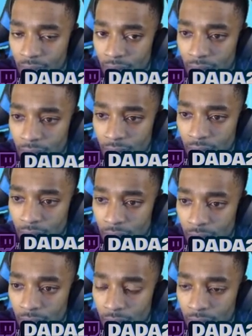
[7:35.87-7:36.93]

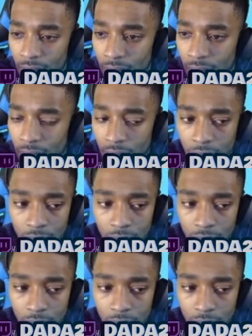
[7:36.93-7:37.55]
[no speech]